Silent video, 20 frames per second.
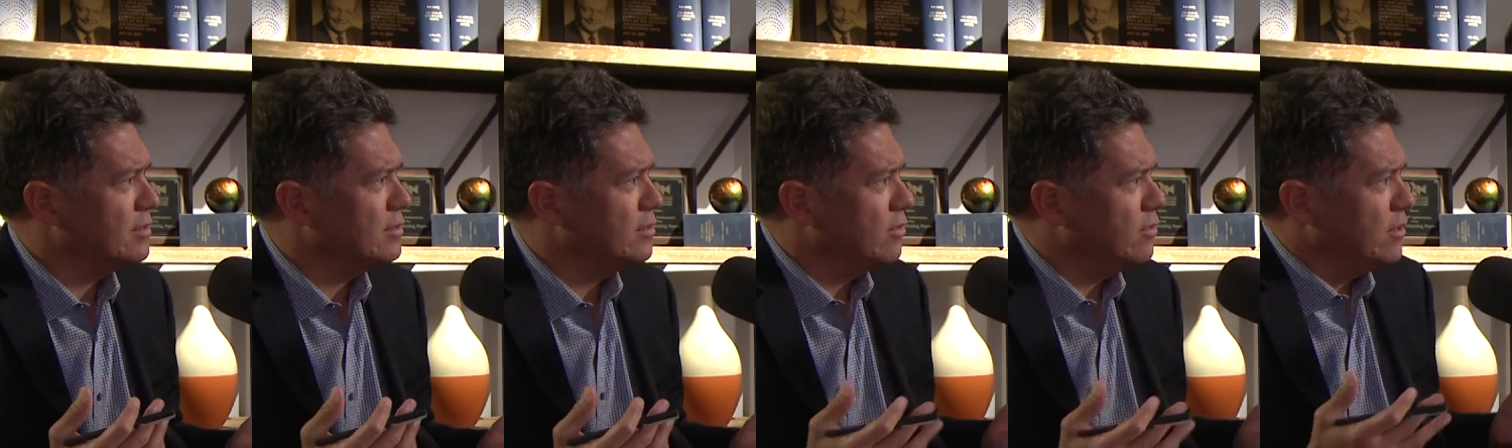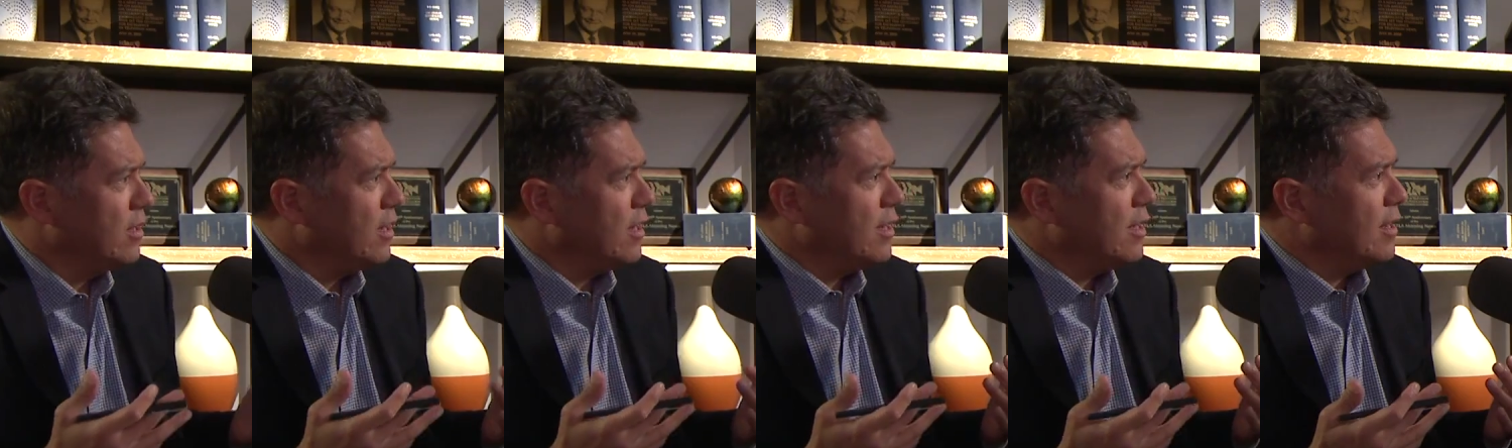
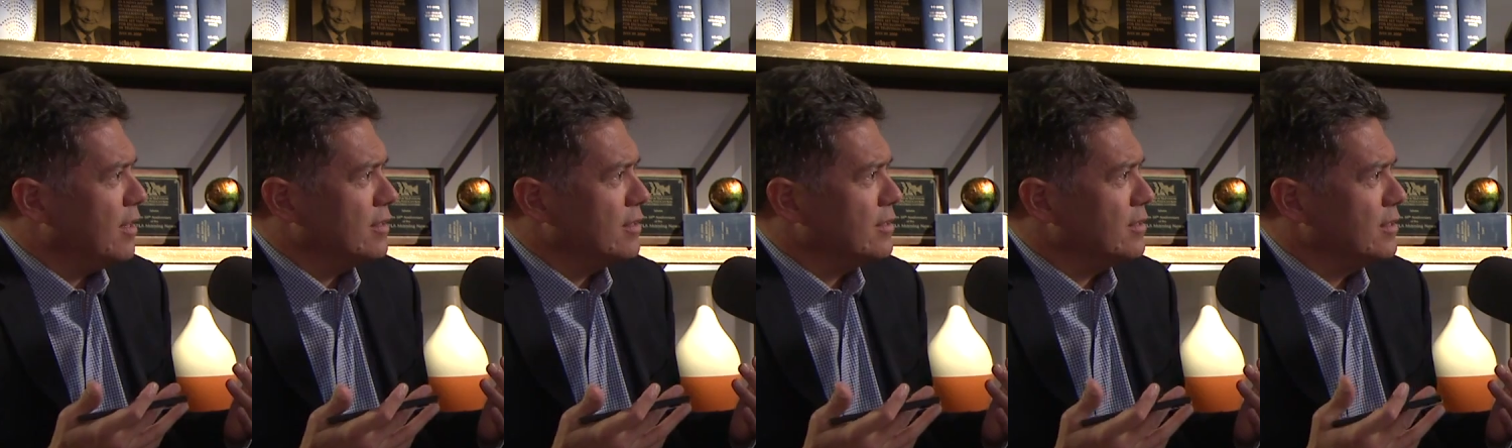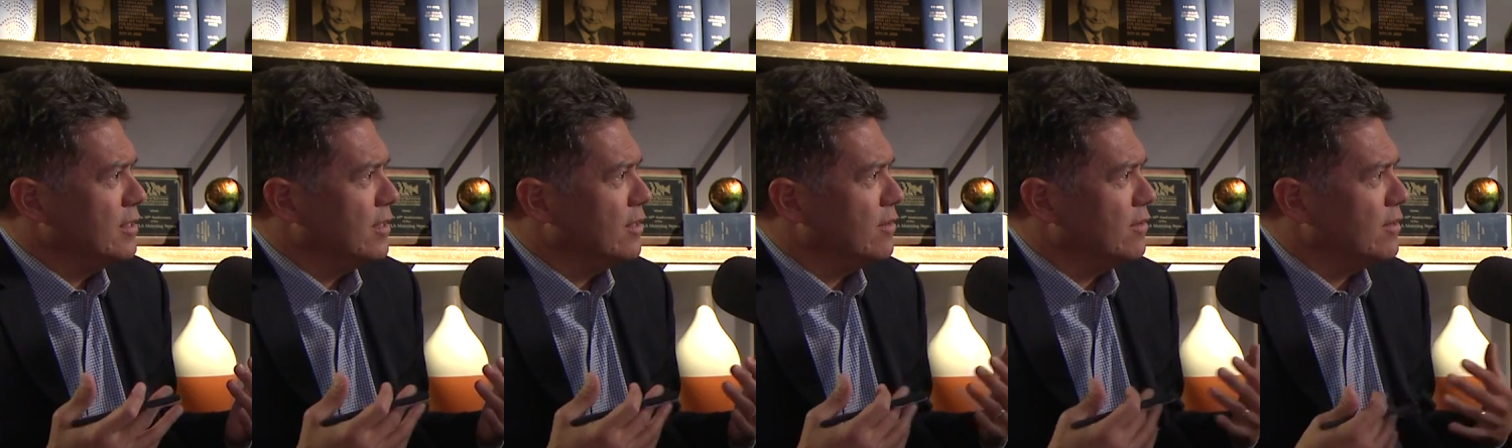dude, I
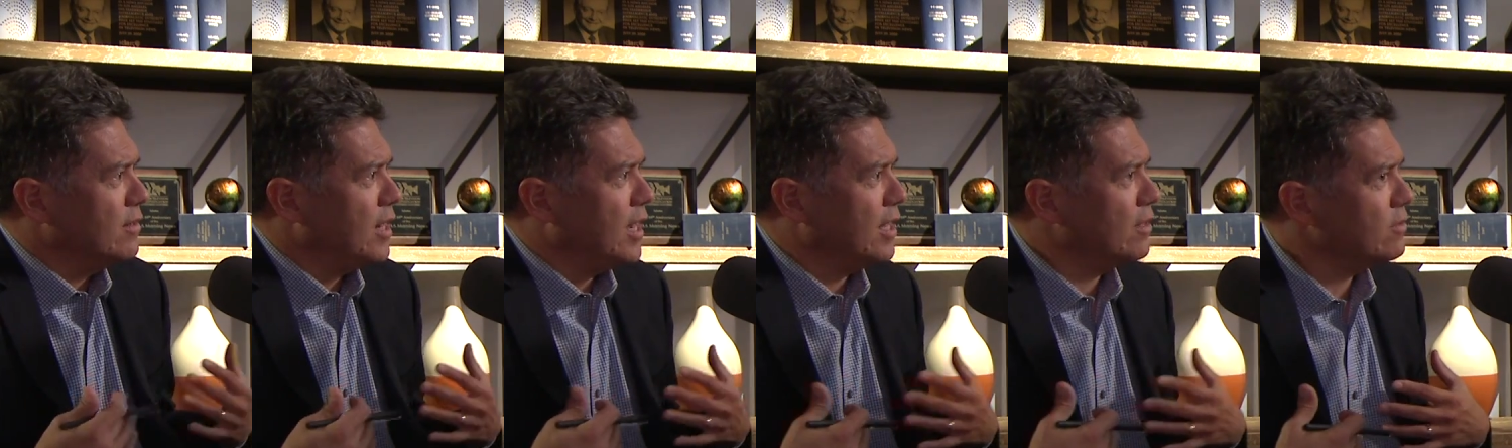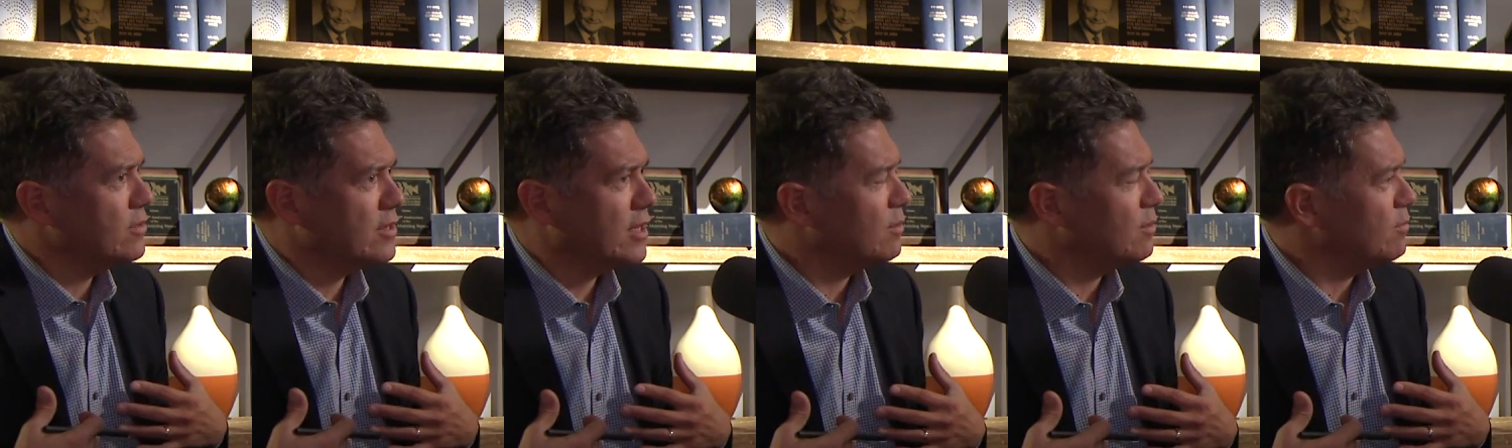
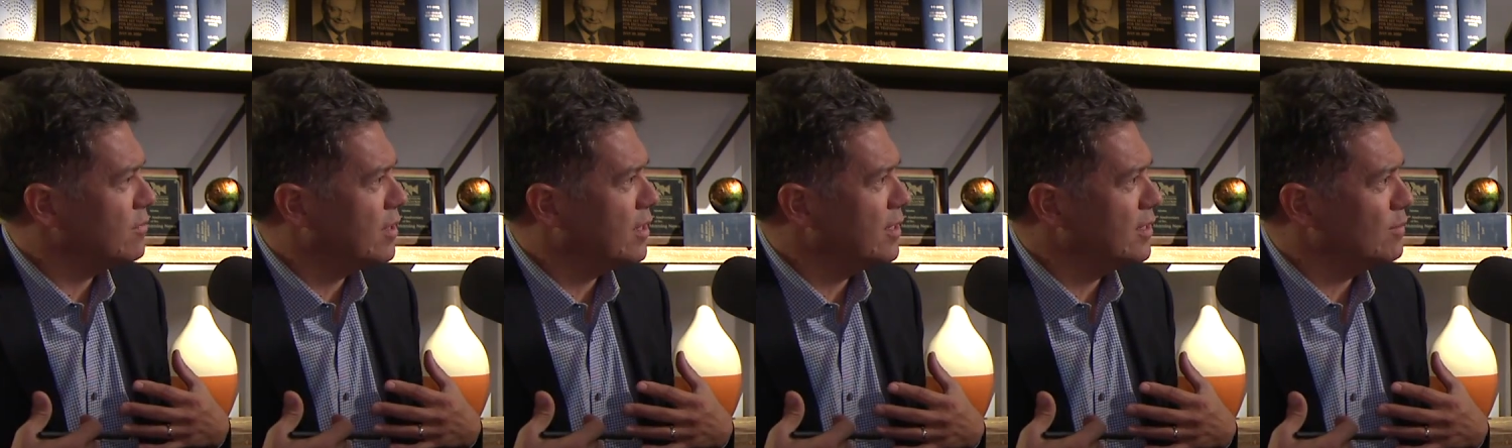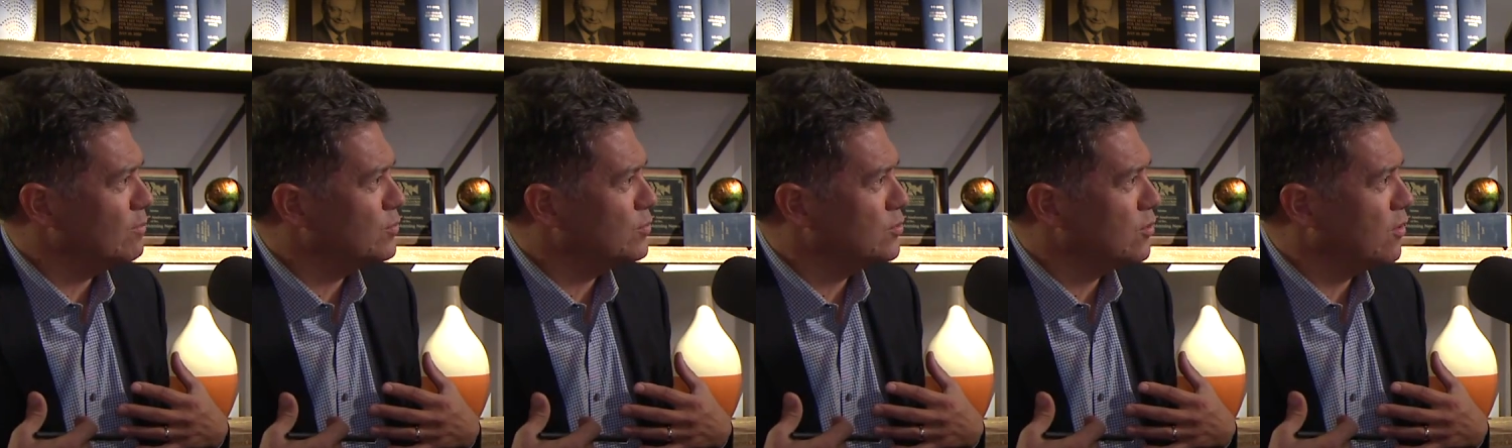don't think
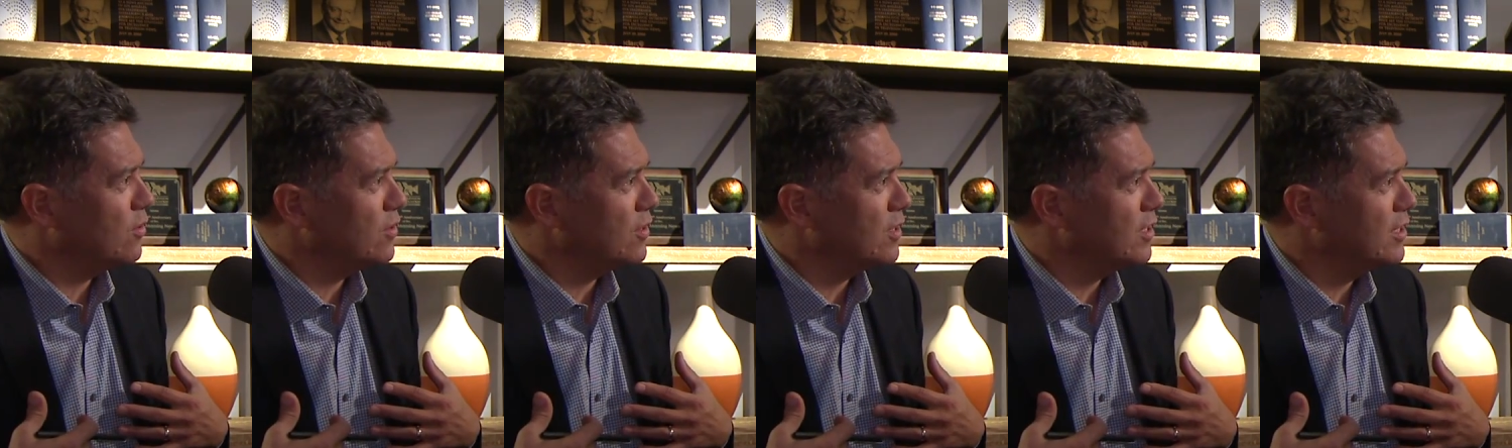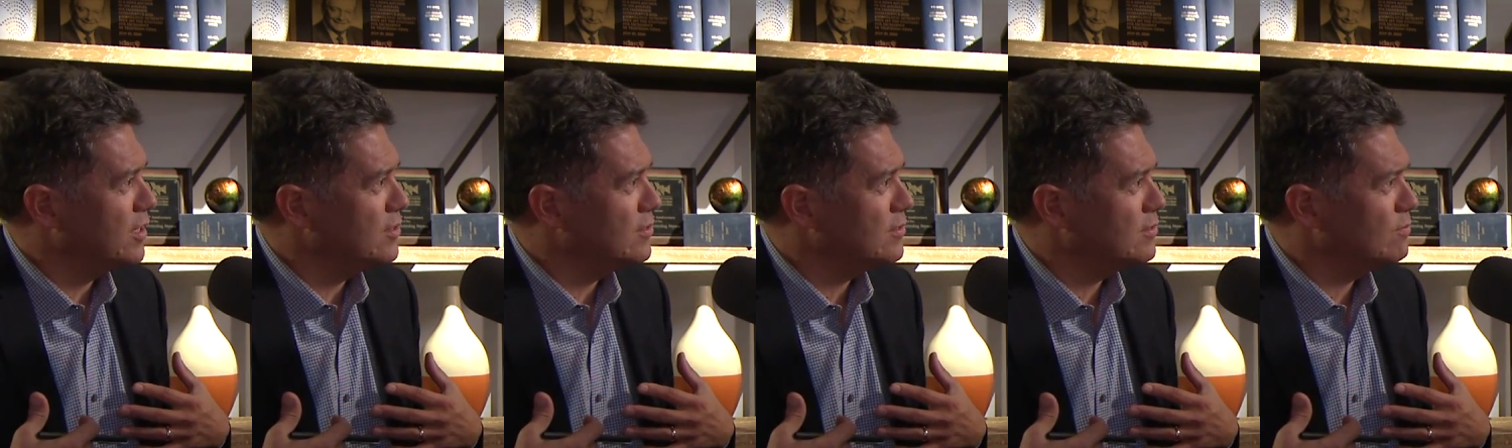my song
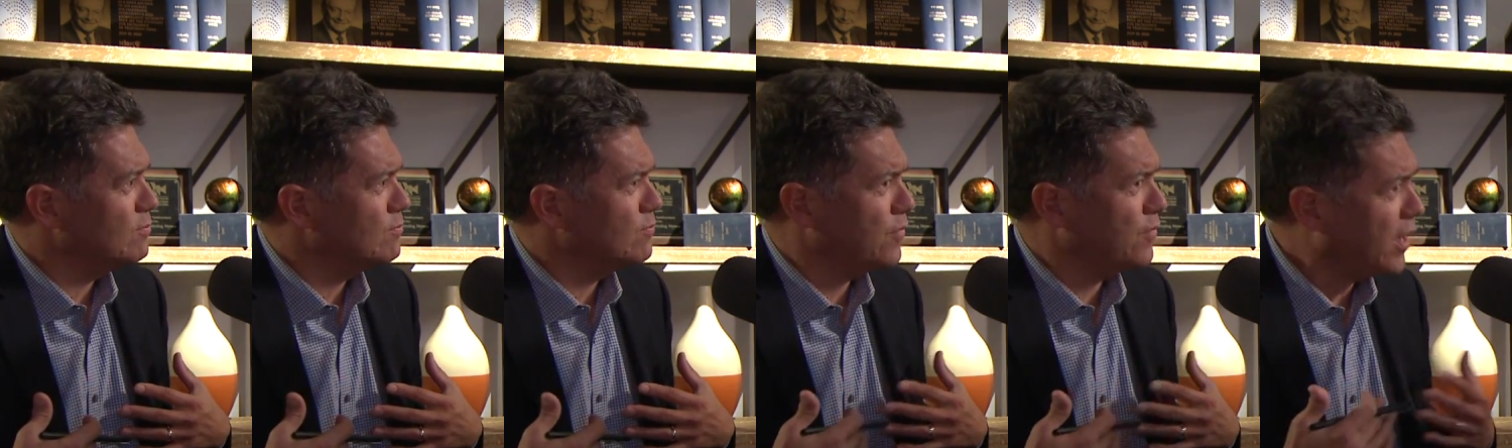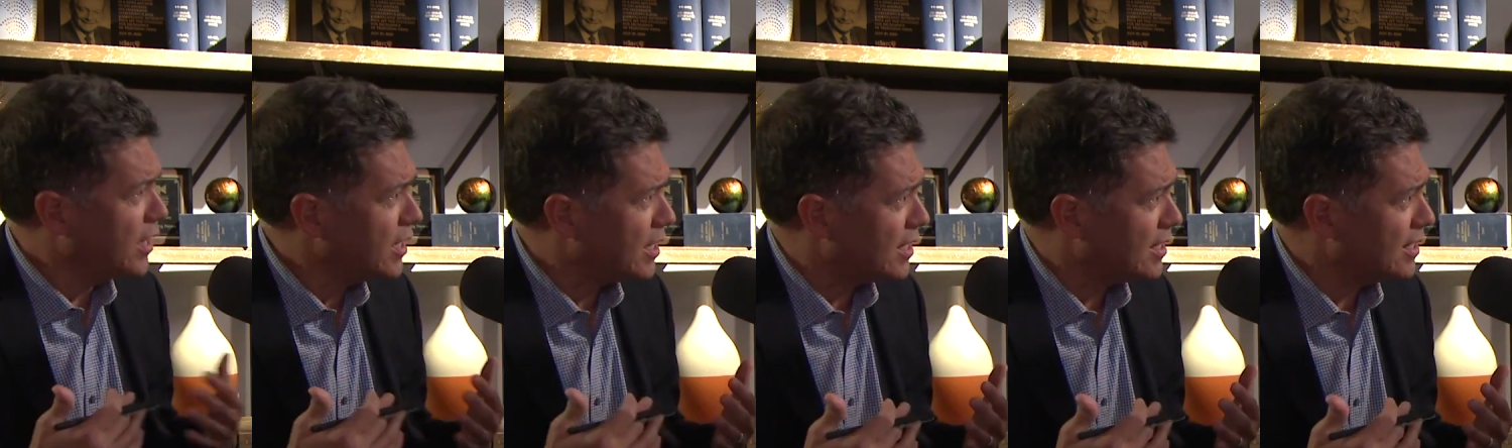is
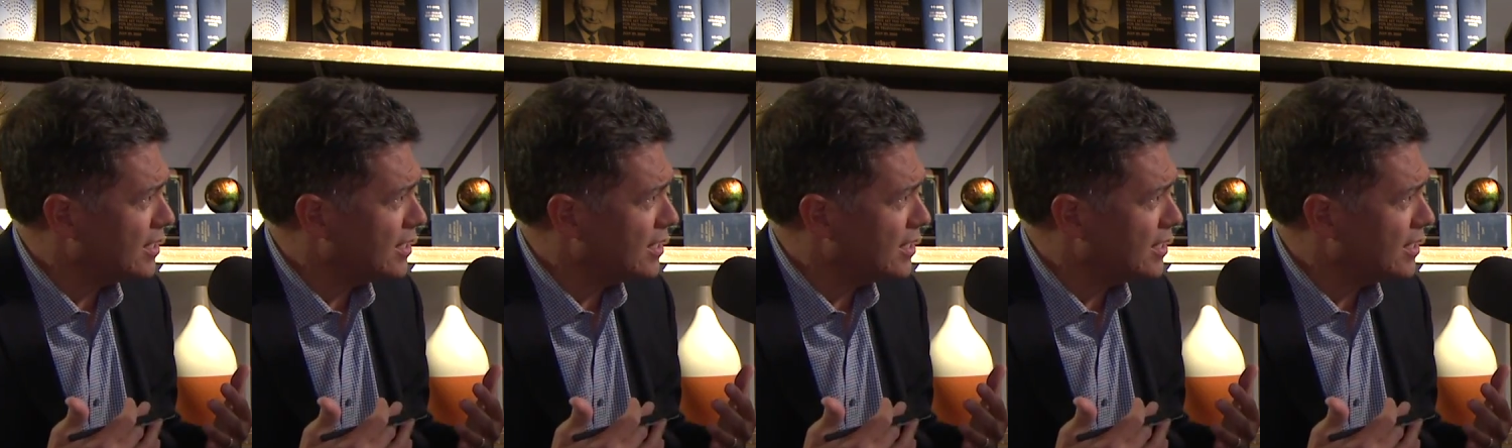funny.